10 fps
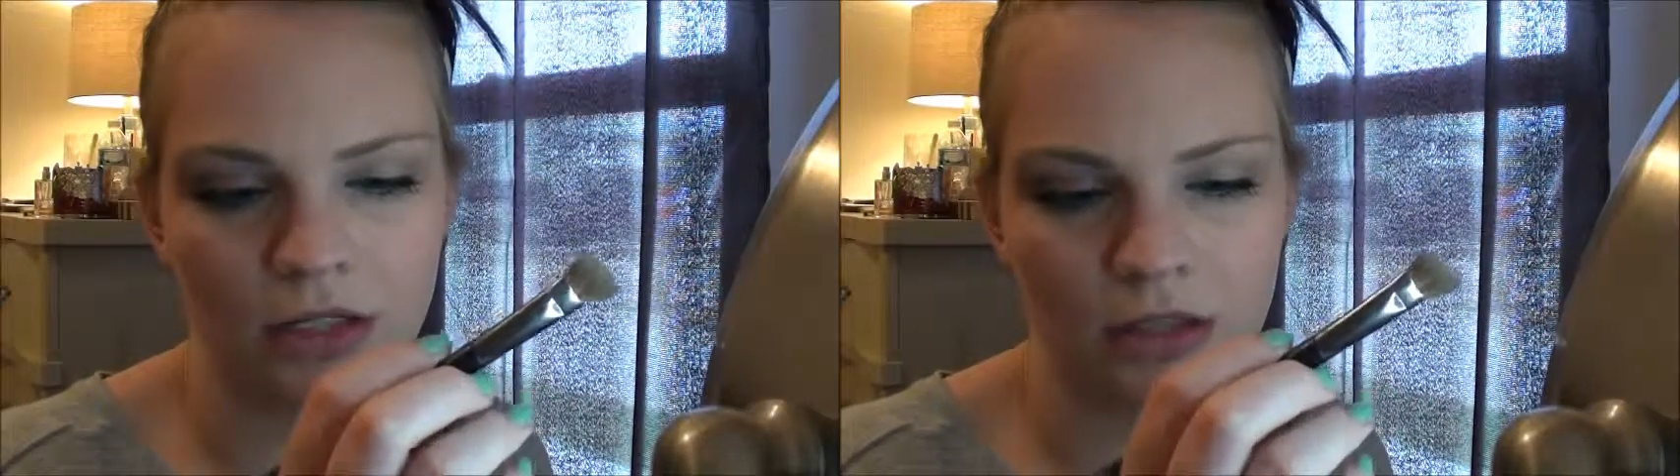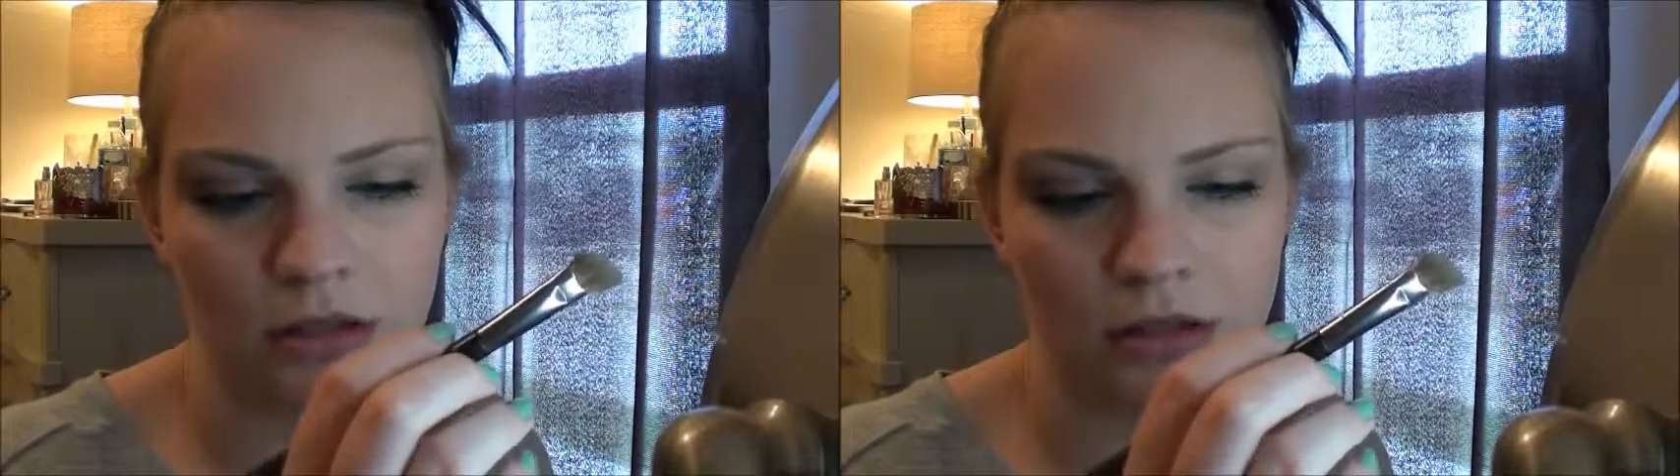
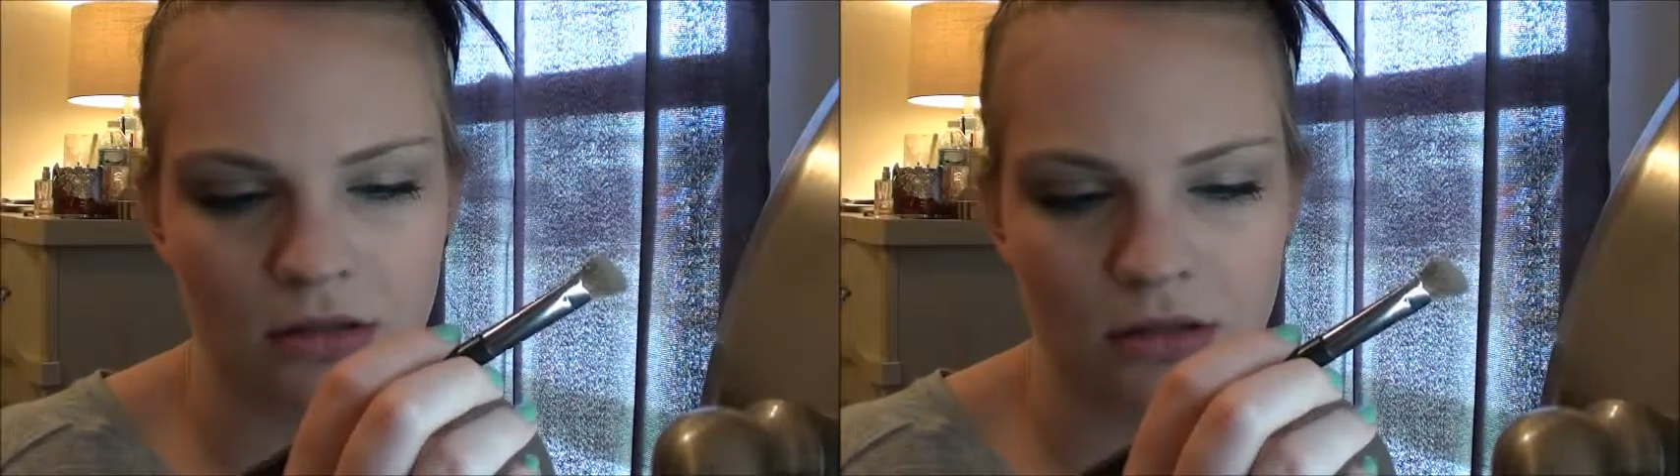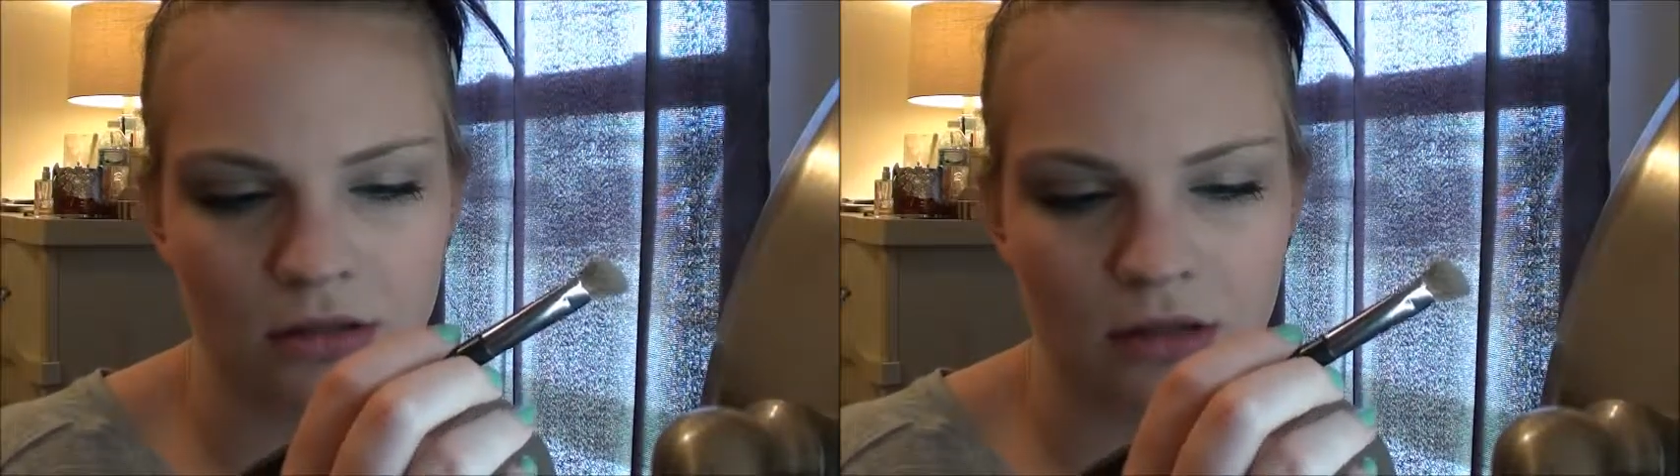It's
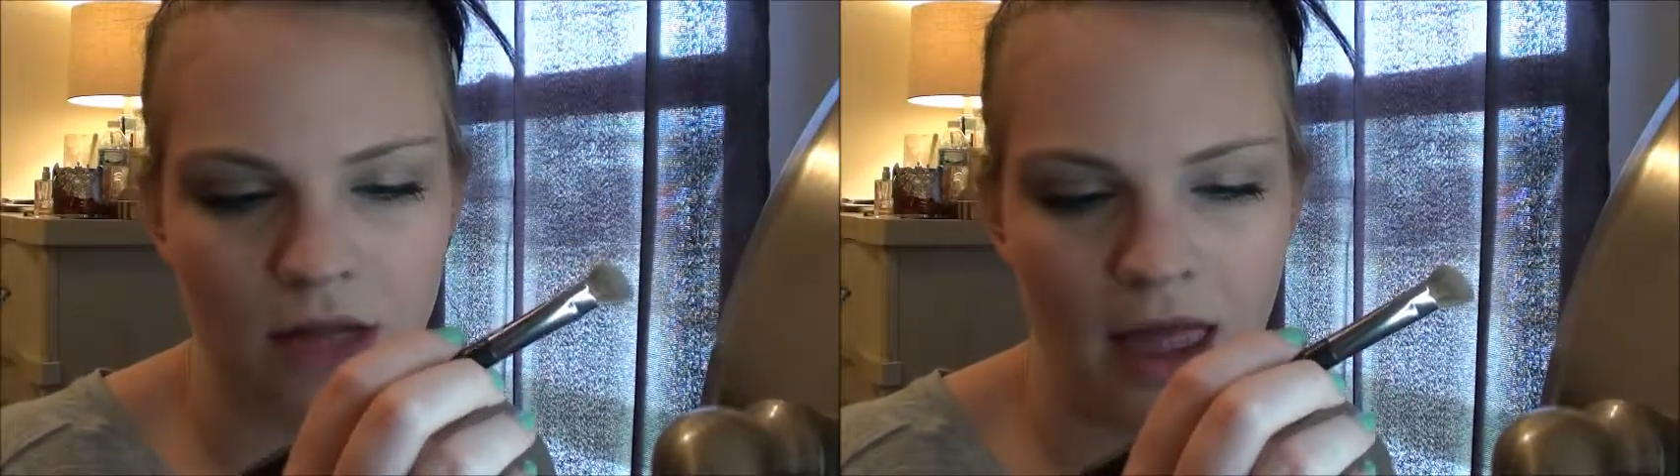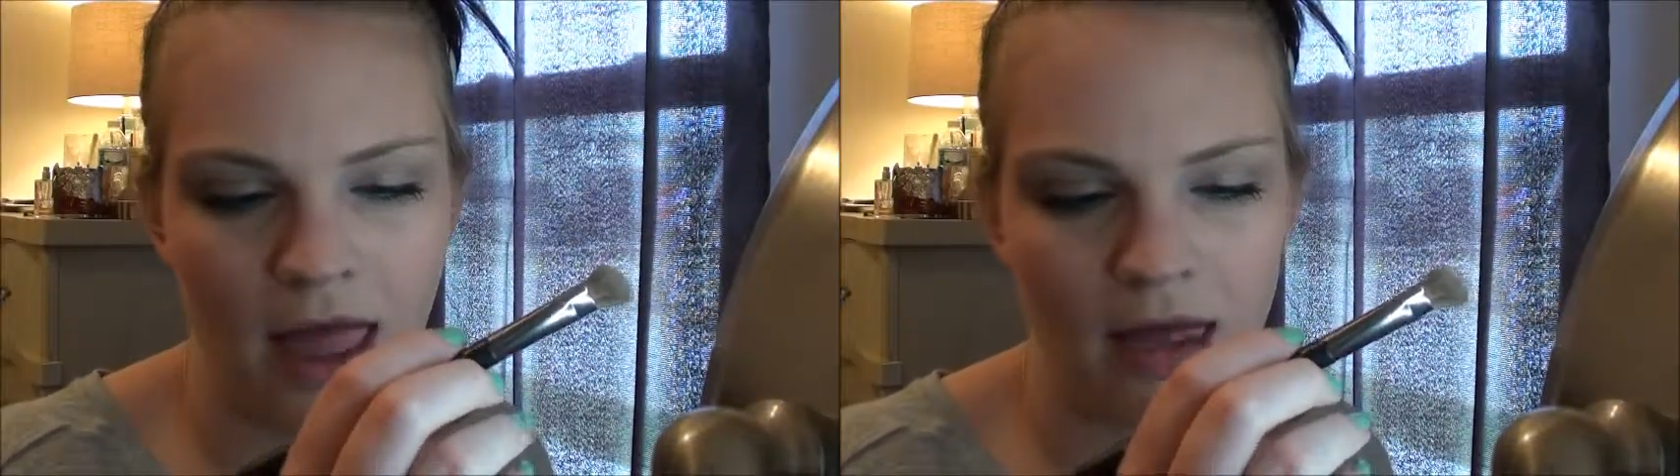
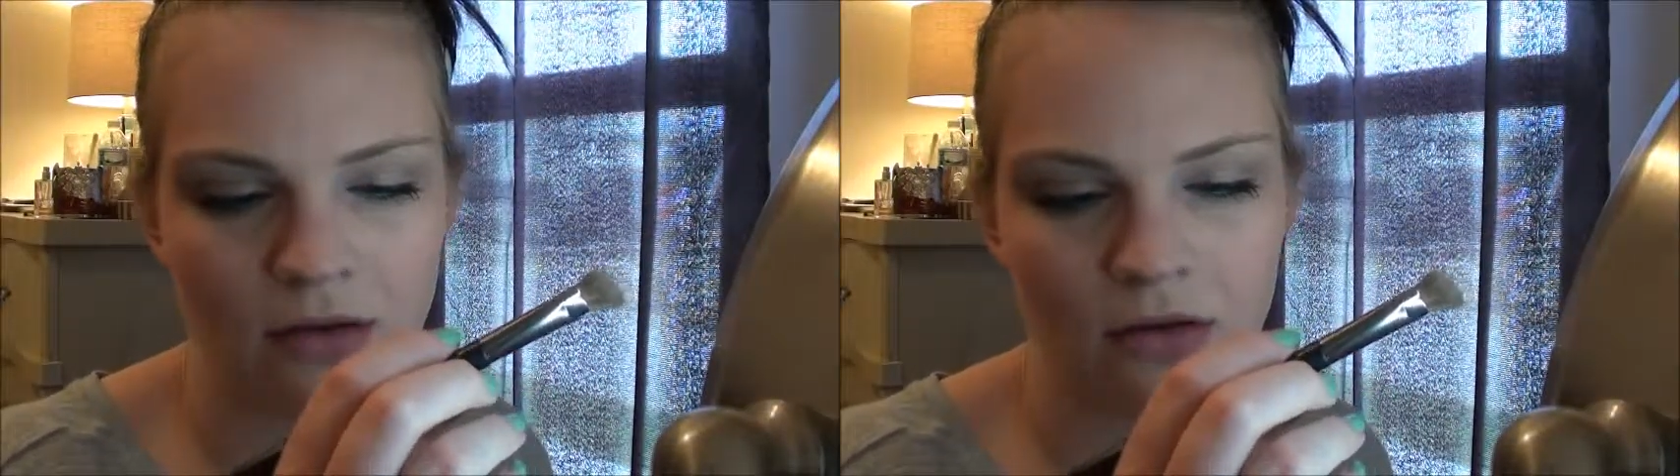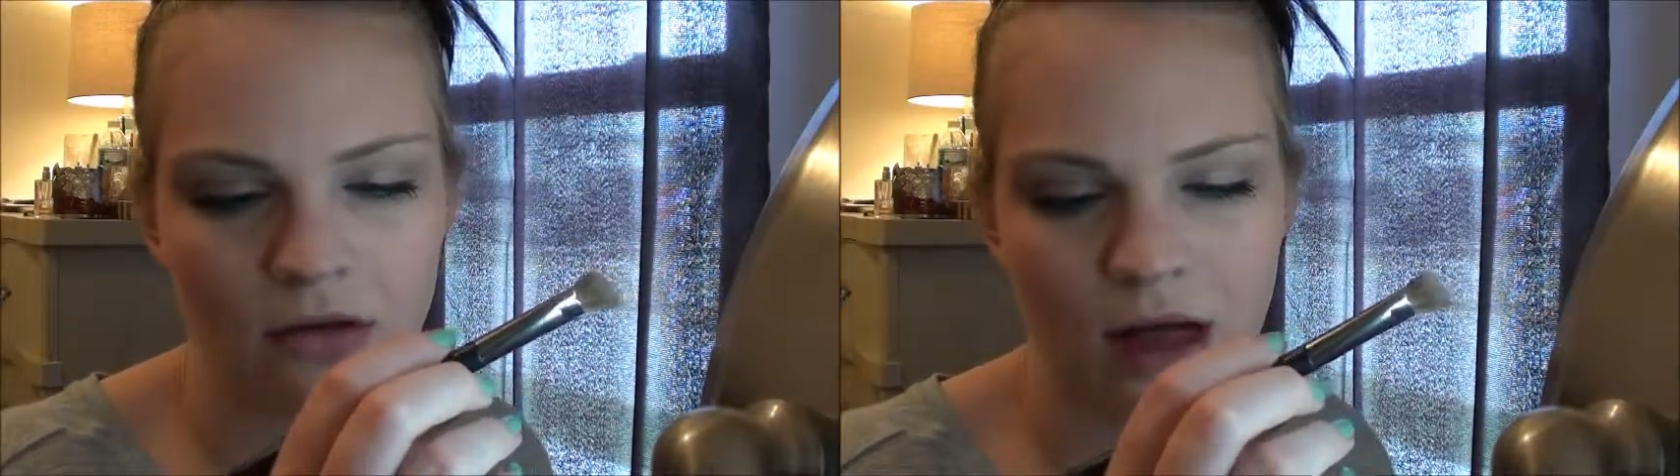the
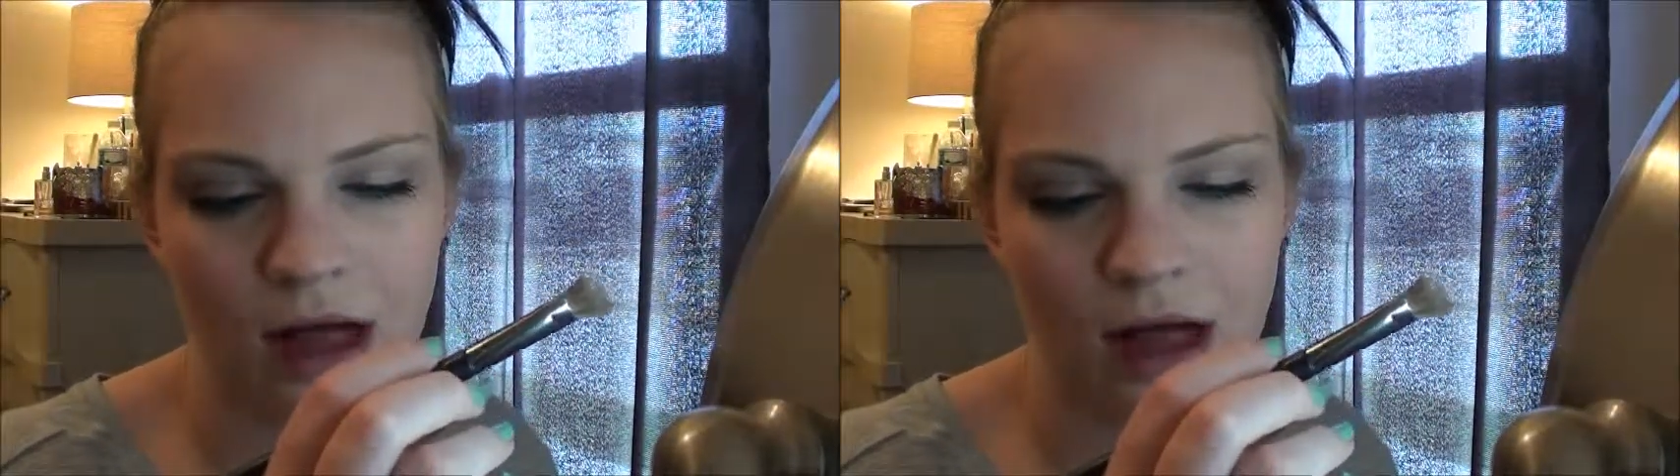Angle